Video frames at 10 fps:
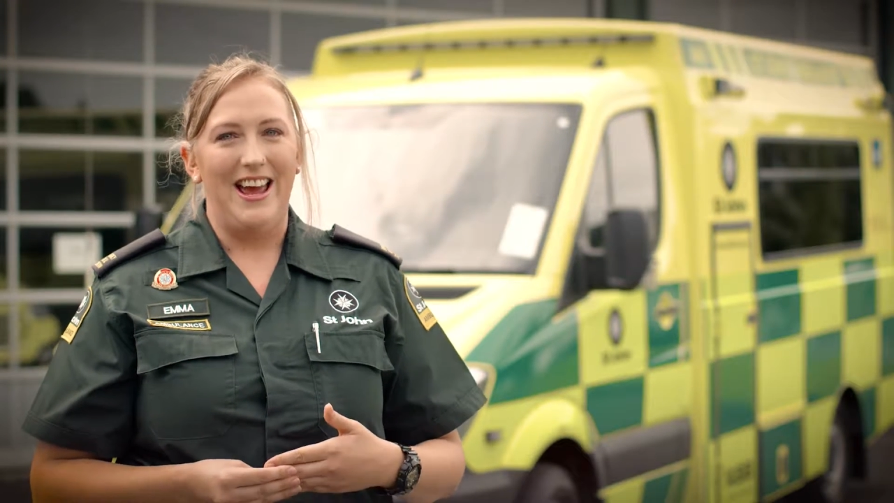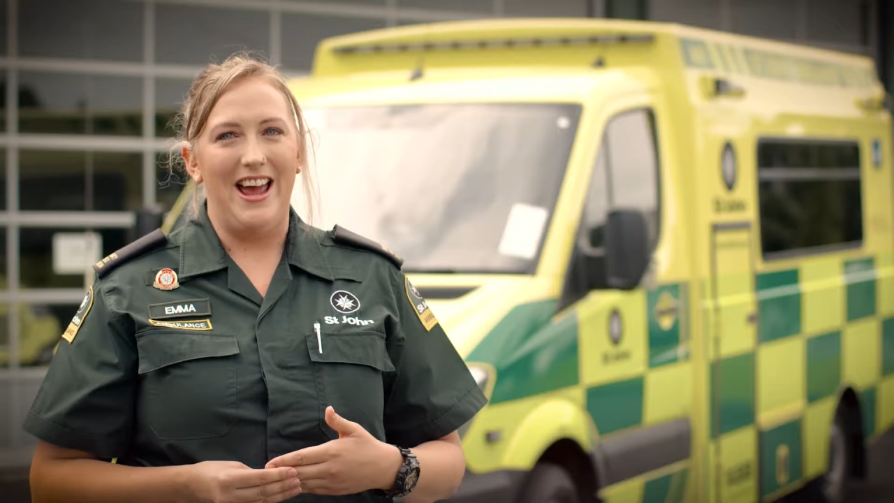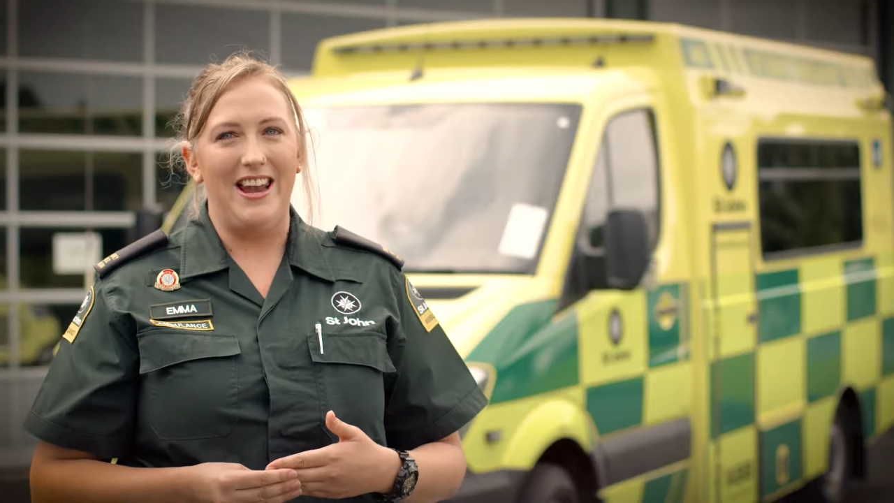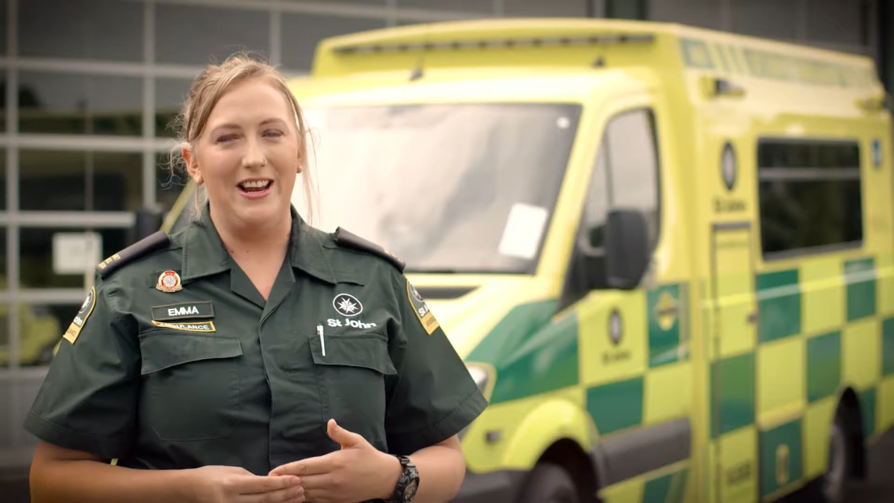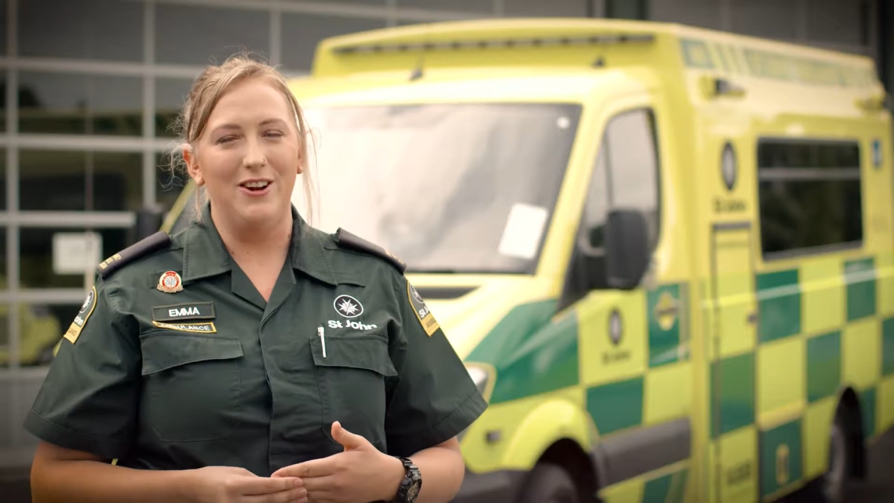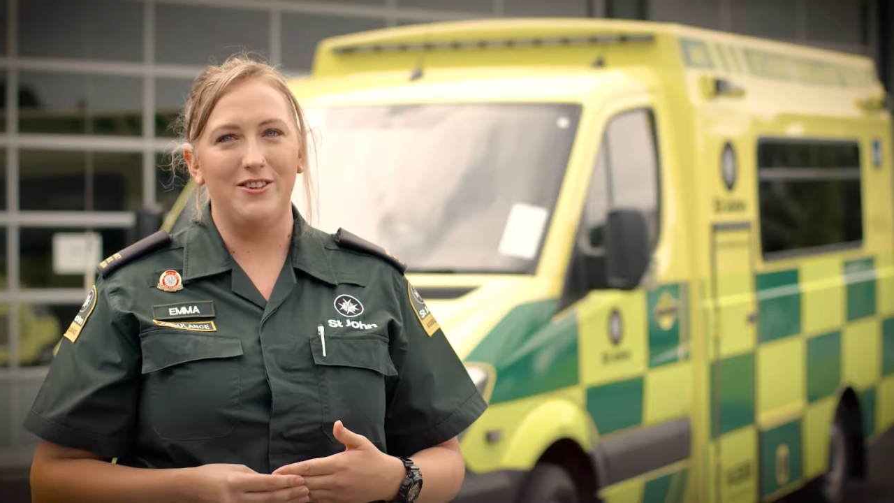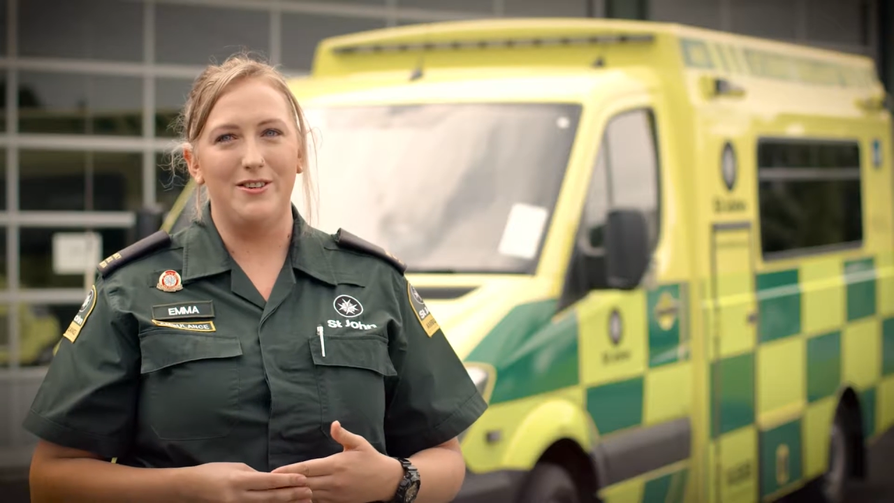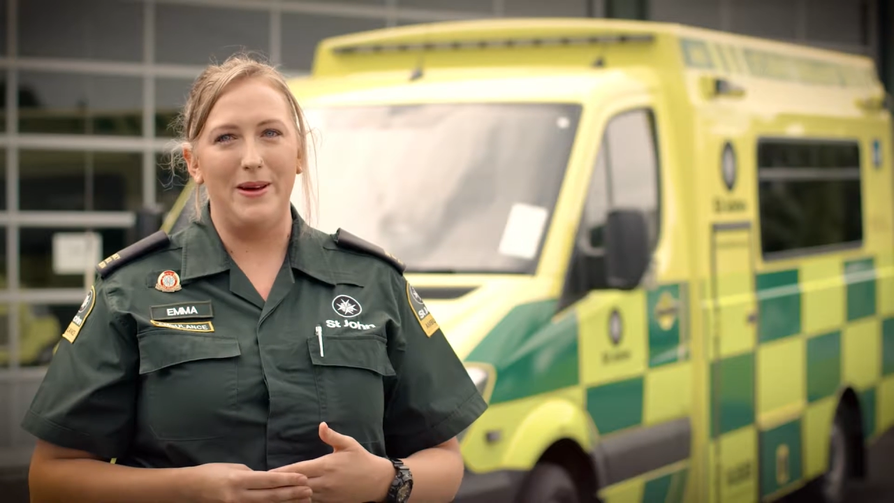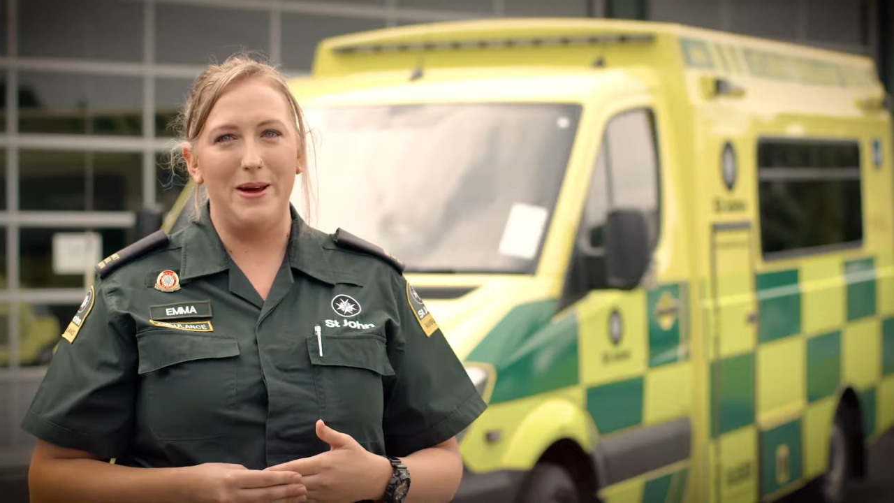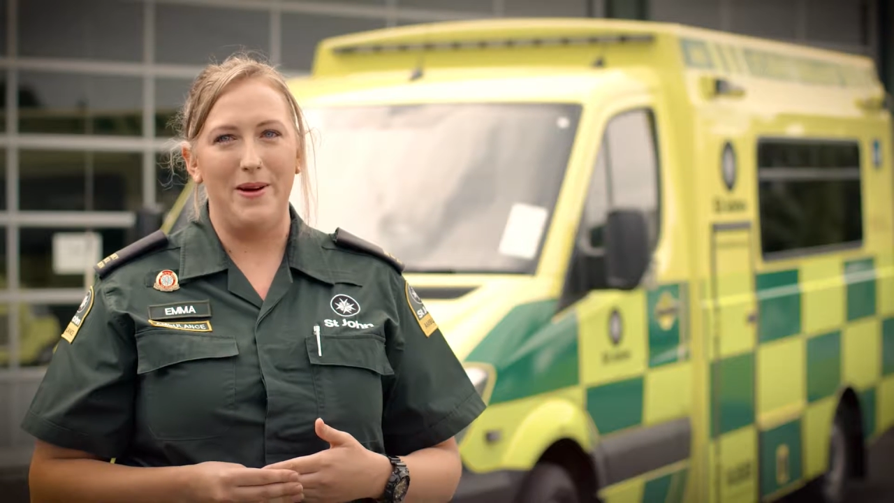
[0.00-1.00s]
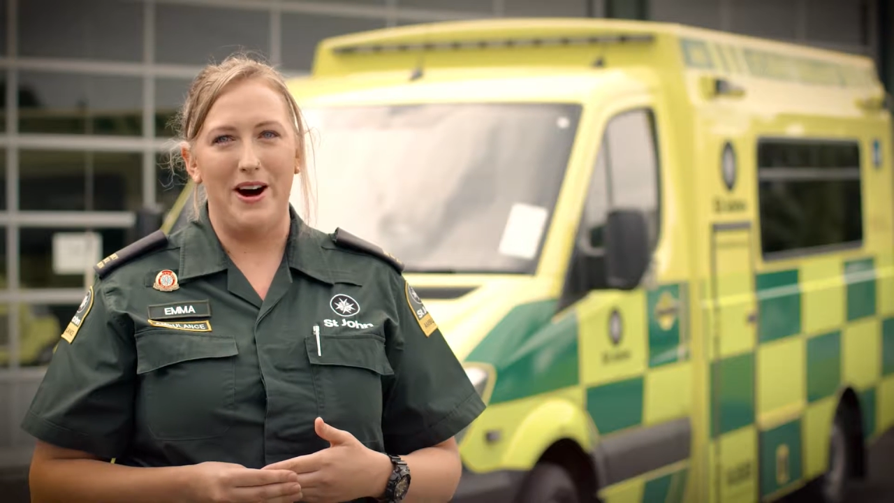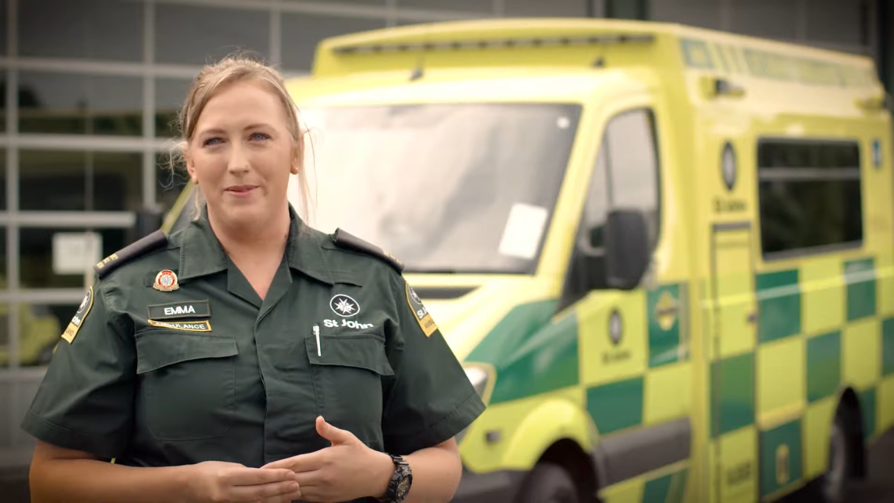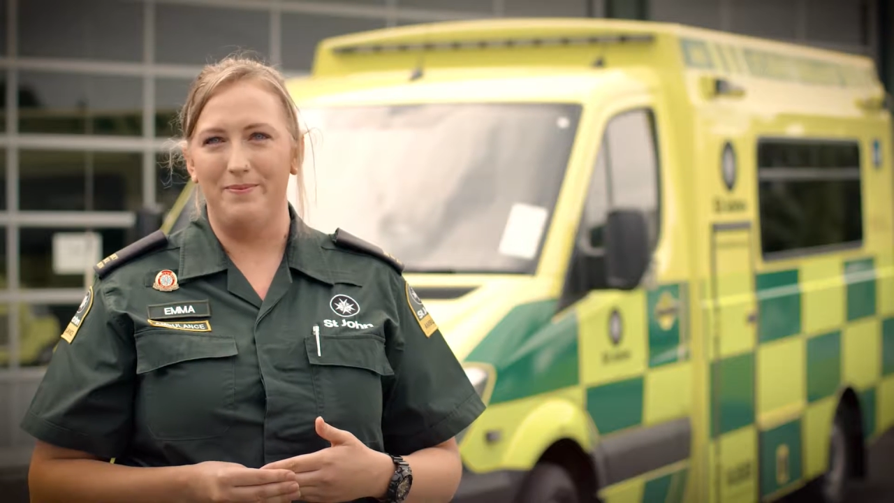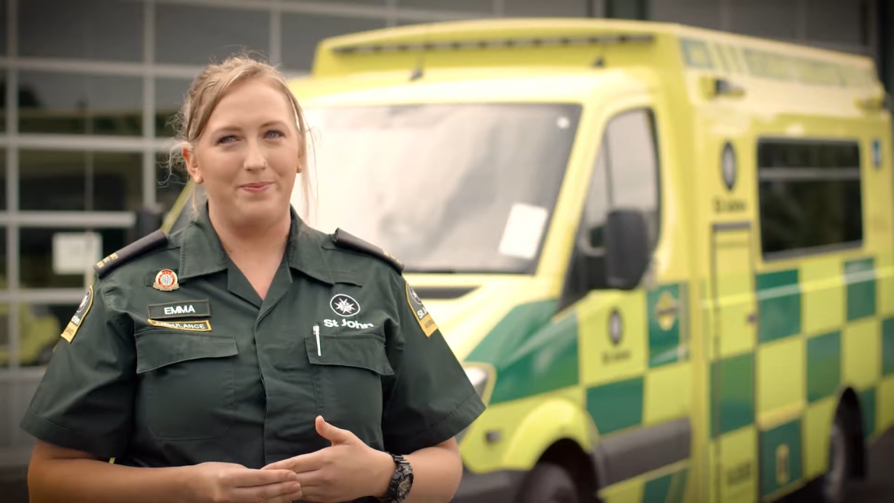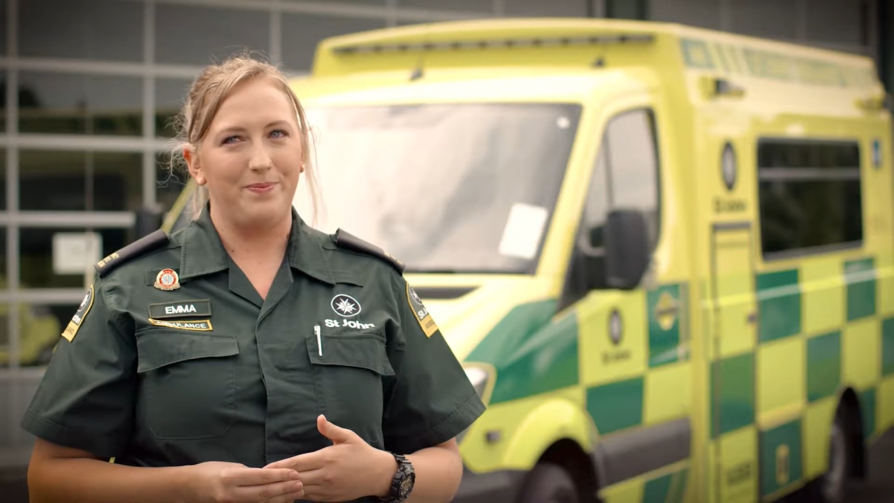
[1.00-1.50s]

And he looked to be about